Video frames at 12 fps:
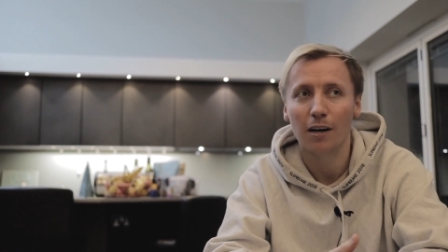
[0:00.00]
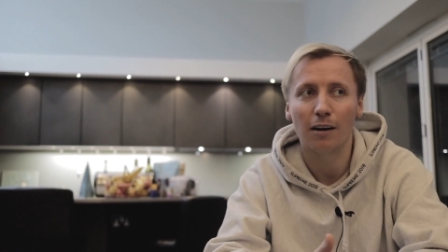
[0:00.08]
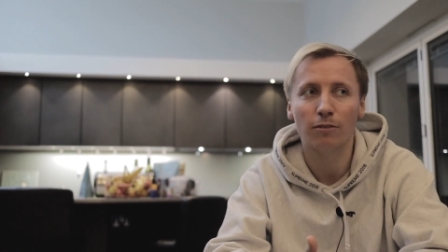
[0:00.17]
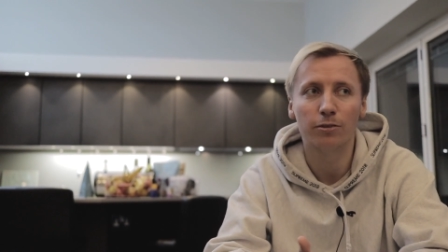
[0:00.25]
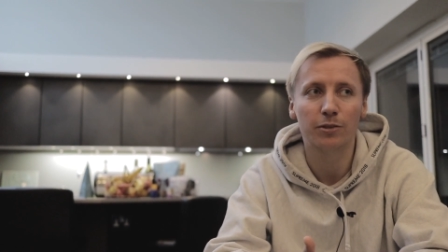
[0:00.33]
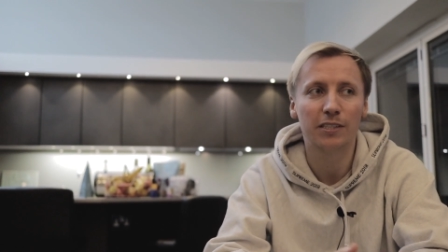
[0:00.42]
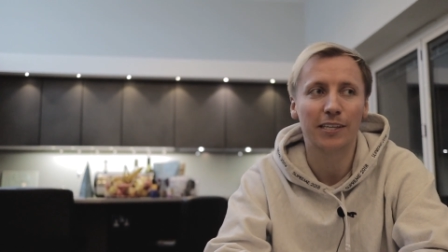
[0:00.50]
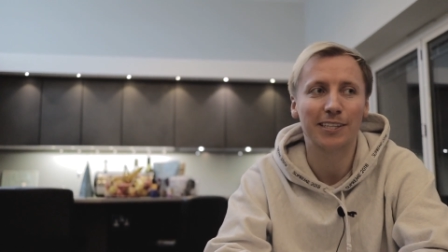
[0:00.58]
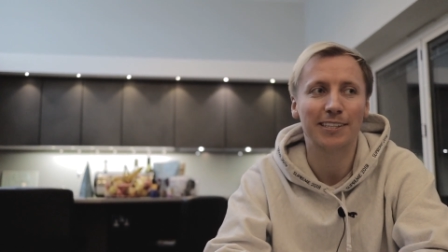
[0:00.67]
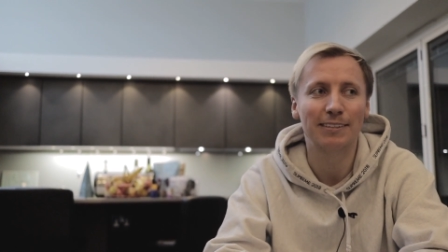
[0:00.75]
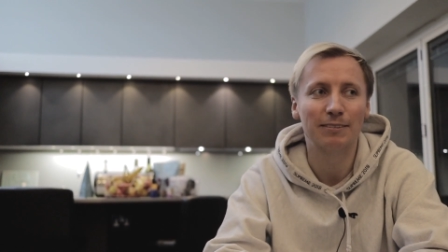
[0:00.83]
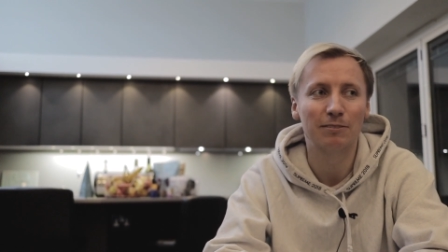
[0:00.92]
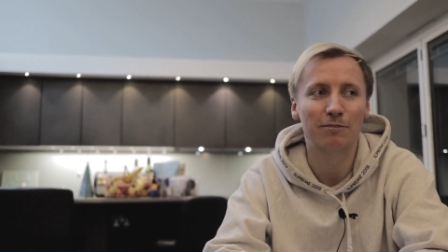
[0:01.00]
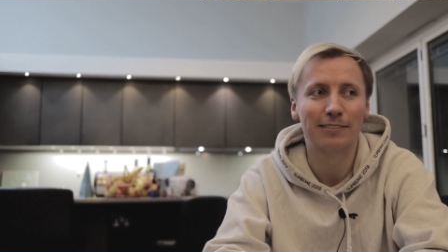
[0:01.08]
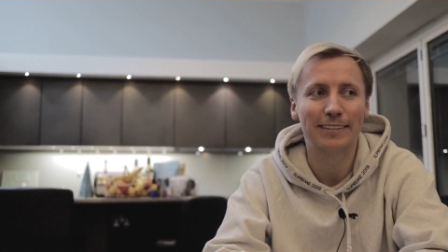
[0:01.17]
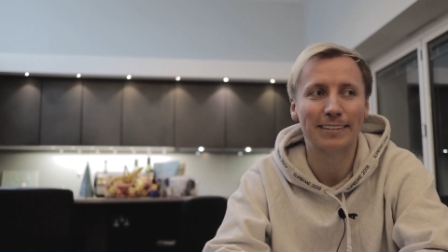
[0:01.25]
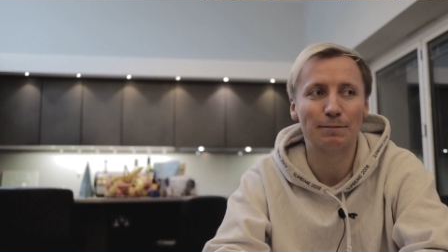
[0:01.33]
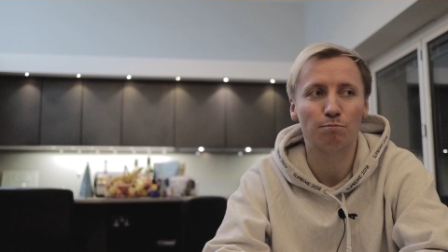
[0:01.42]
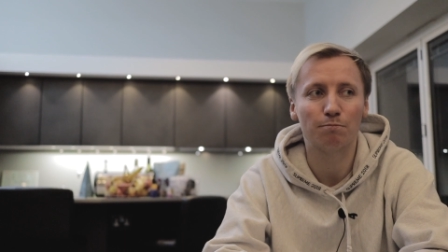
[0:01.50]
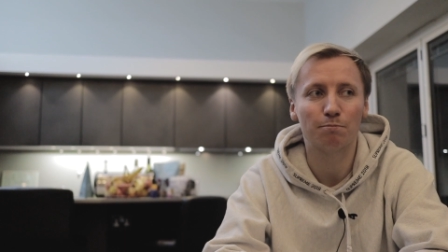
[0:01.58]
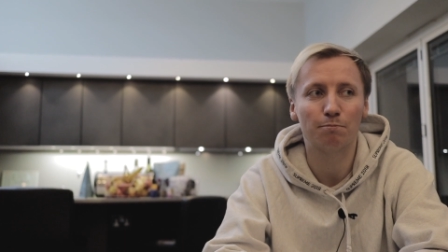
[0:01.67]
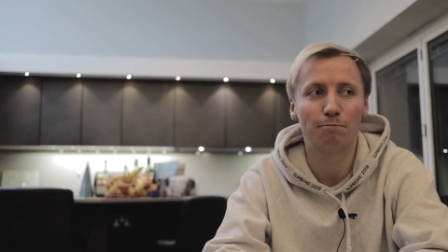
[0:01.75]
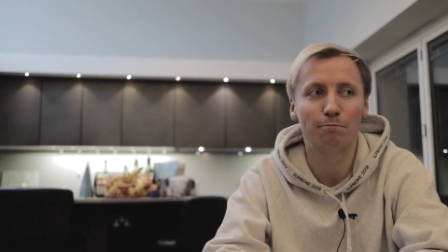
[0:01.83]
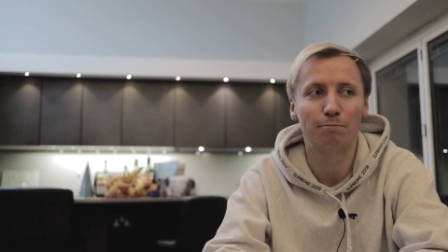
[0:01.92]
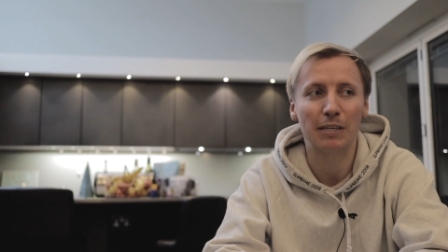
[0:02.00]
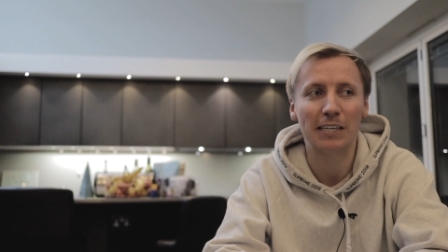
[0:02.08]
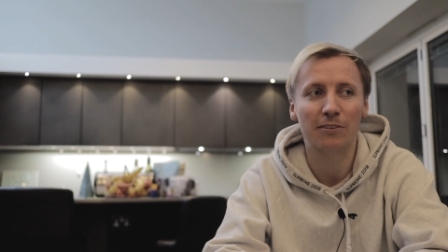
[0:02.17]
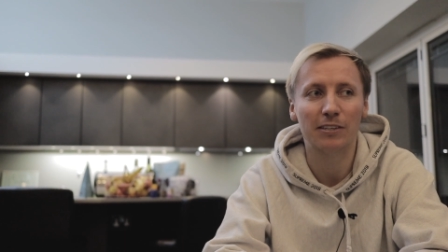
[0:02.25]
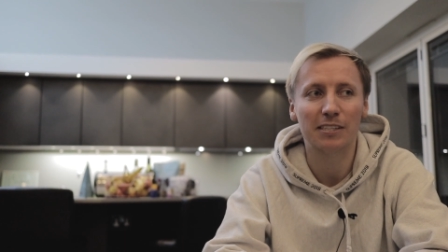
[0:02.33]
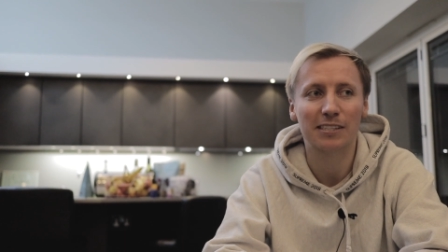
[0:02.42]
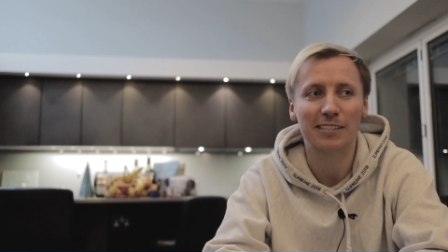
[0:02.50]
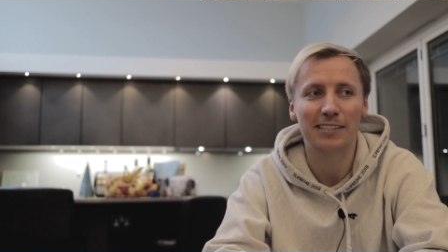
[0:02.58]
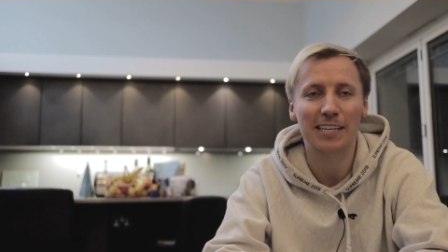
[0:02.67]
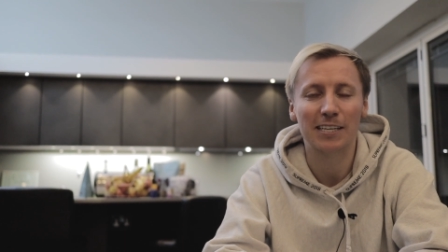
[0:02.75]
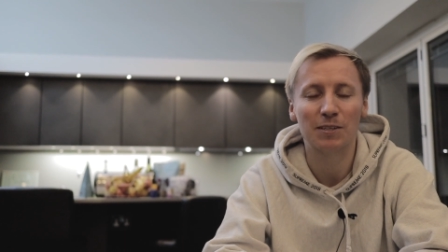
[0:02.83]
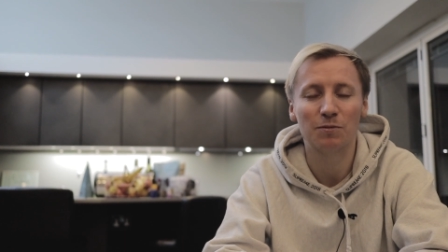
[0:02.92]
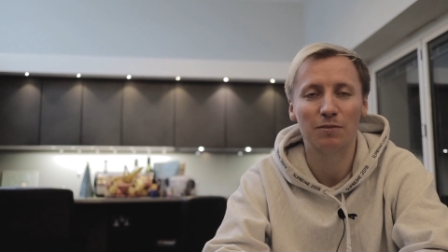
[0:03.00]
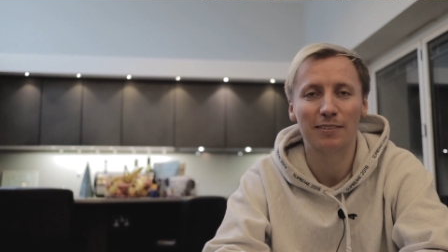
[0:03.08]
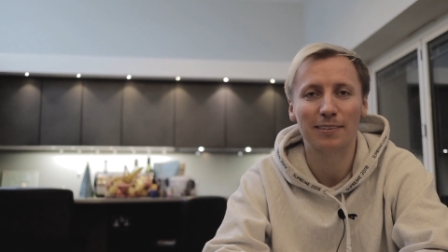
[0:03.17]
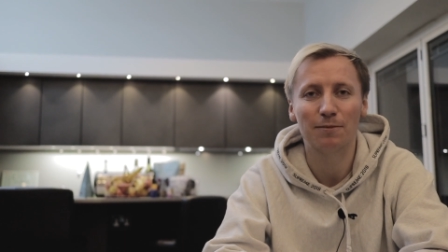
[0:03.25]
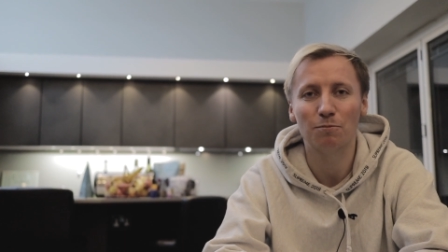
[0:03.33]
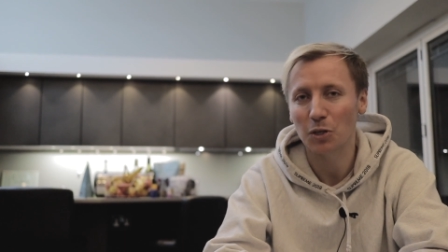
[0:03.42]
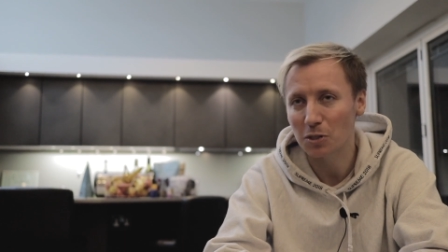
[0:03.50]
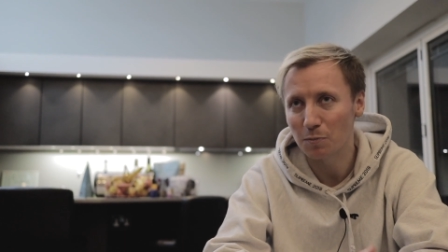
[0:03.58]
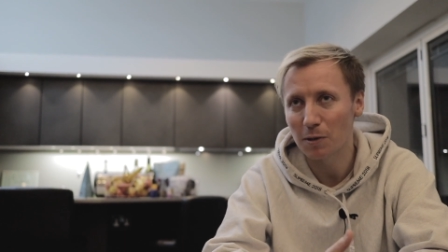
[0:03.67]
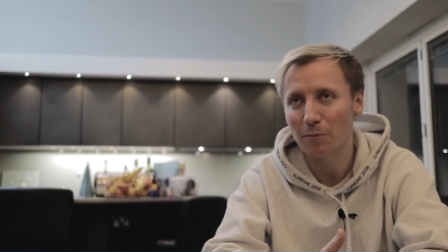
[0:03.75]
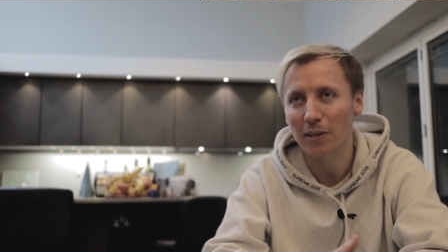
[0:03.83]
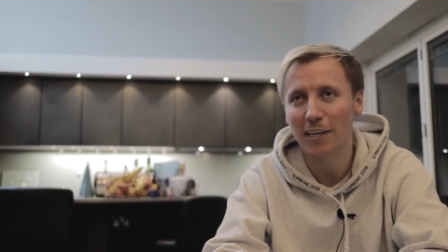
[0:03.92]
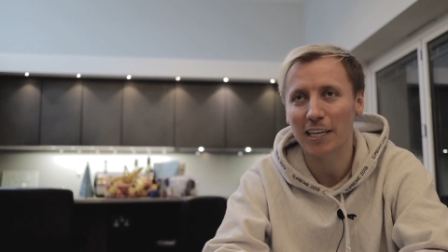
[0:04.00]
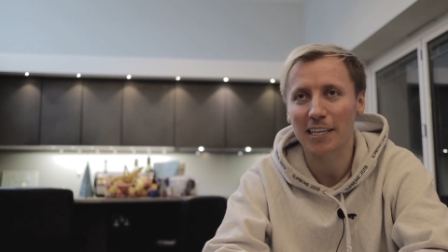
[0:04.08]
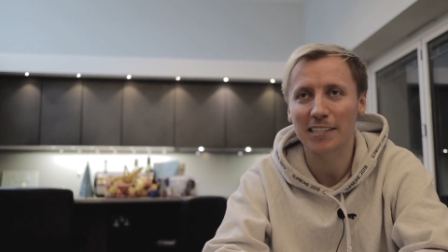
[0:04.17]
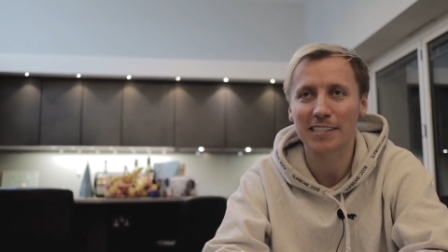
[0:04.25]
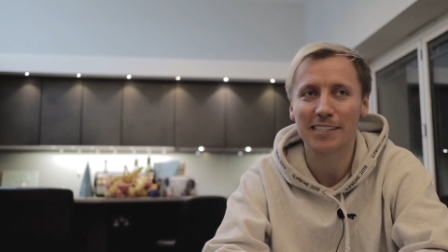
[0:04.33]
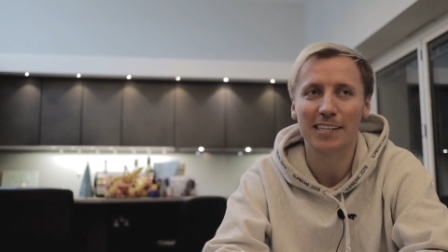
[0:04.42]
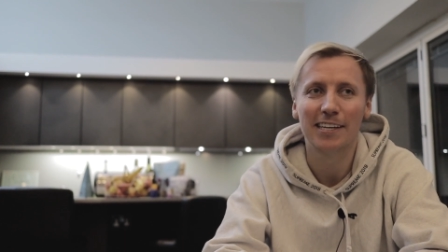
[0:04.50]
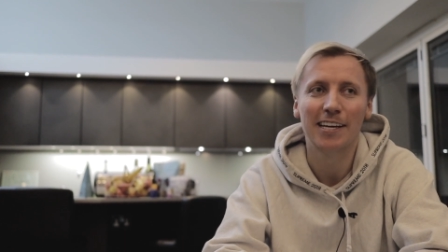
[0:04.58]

I've always taken bigger risks than most people, I guess.